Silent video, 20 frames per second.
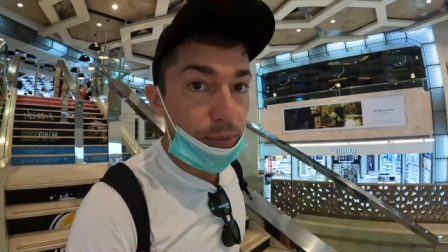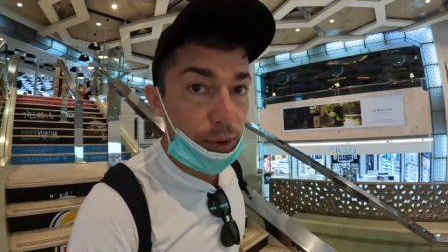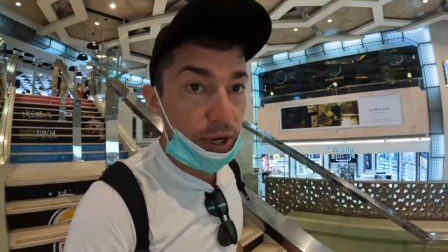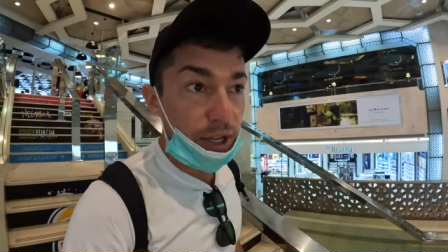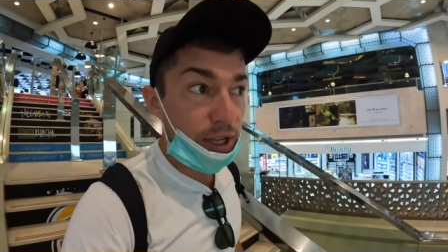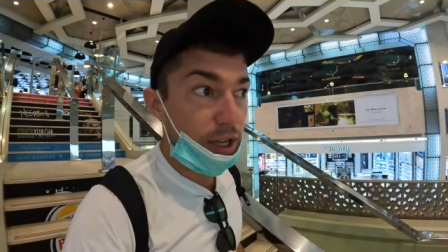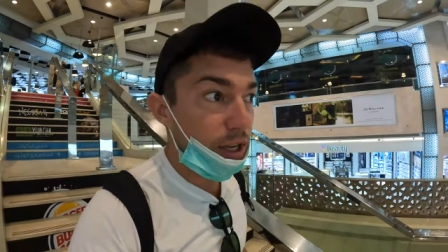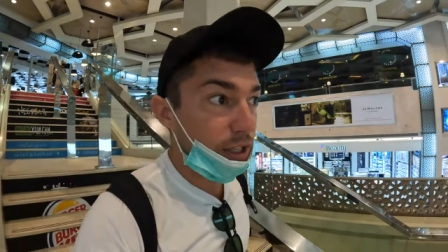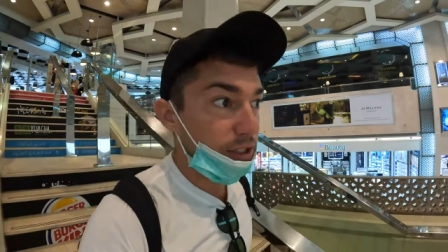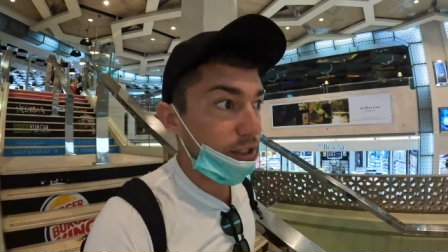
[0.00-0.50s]

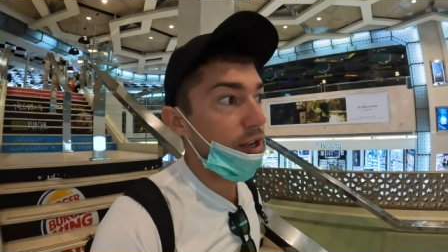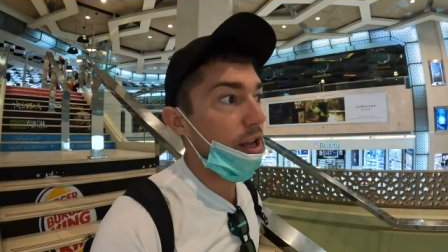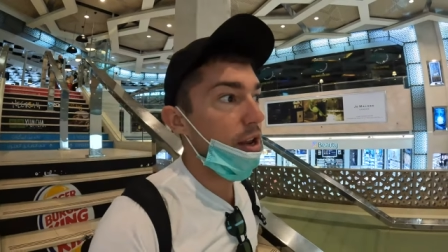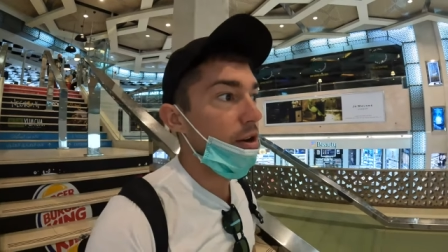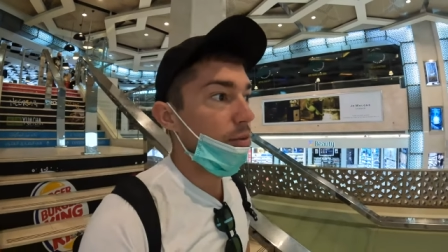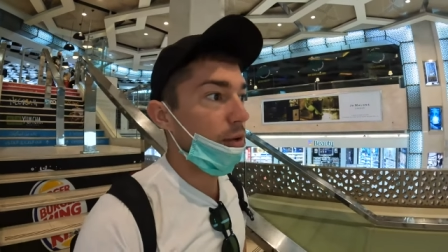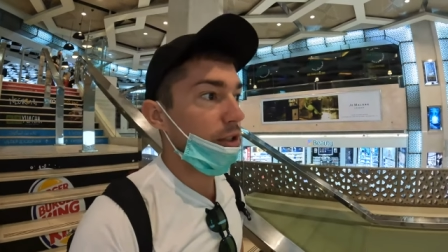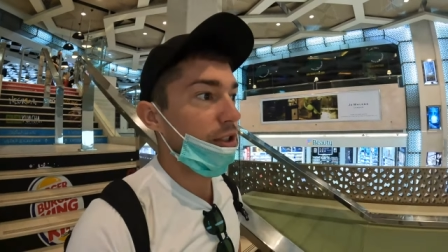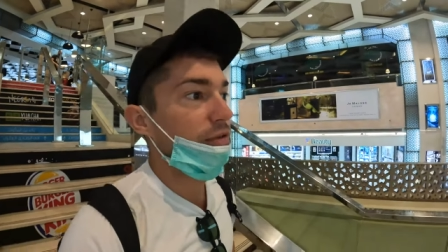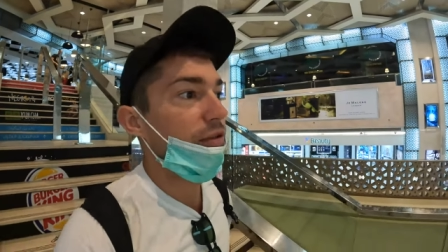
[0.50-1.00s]
pretty
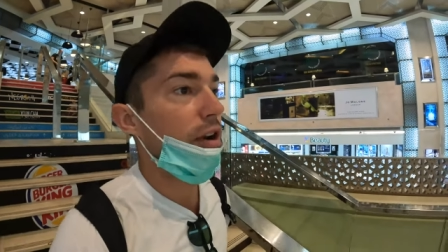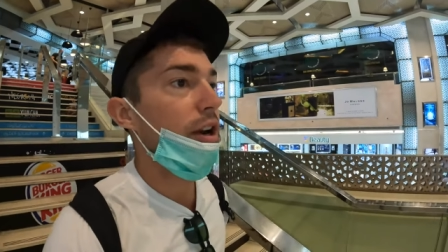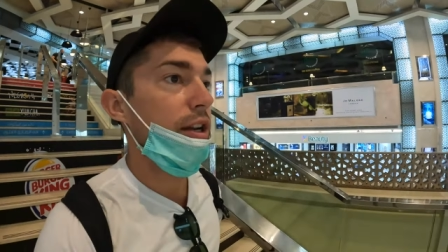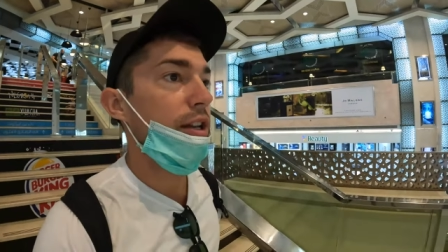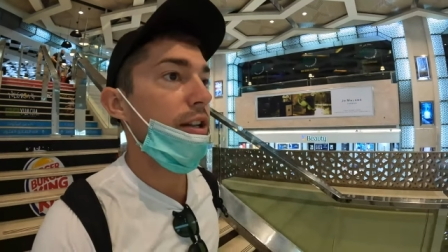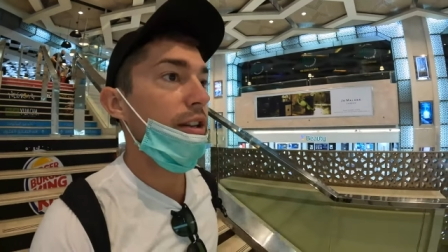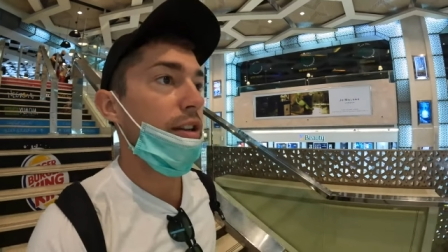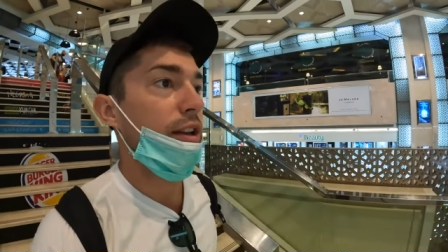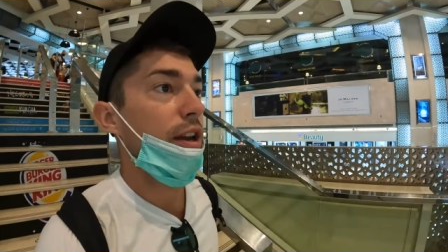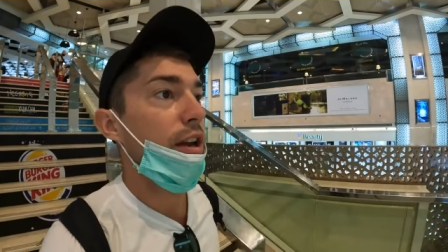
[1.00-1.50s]
standard what you
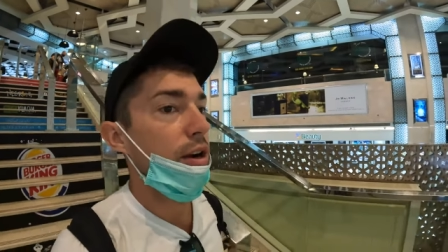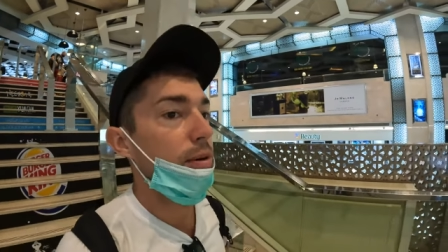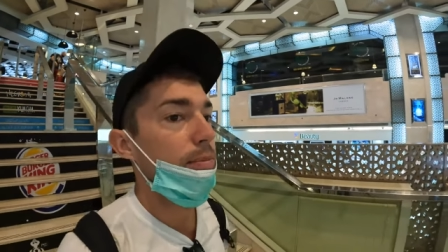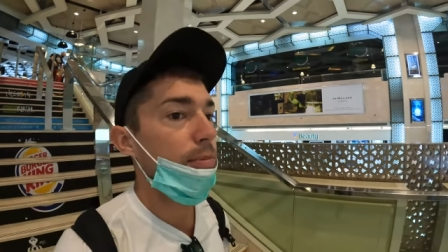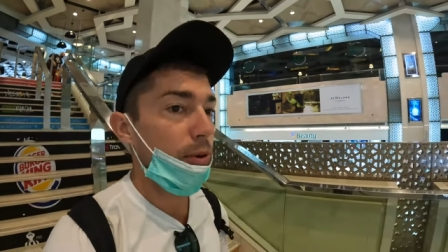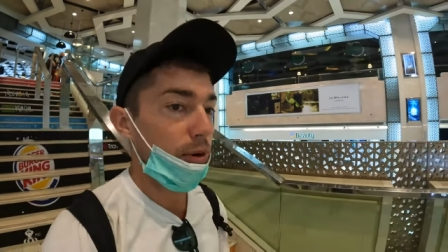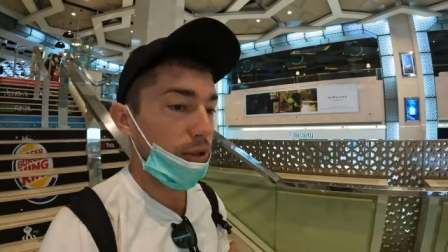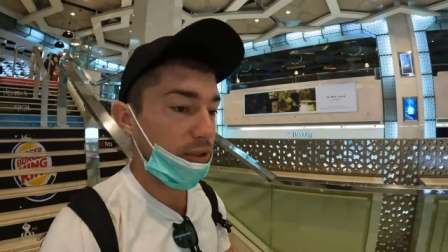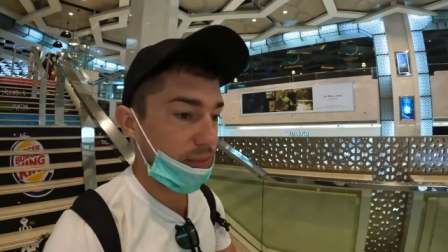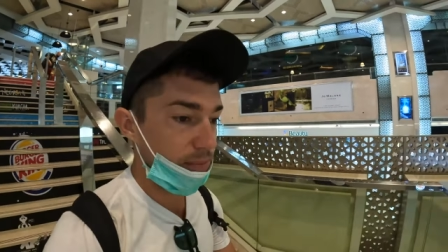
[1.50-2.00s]
find in
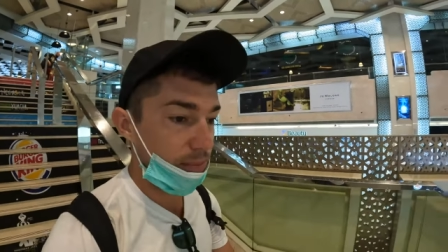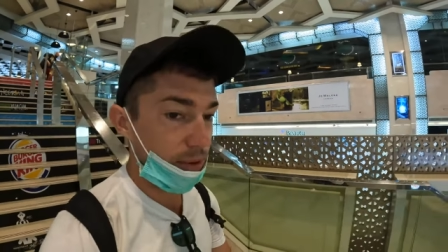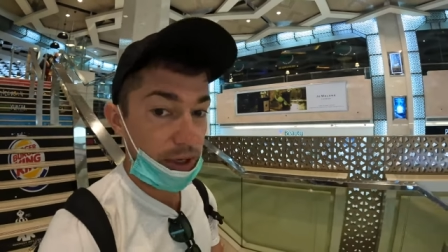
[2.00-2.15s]
airports,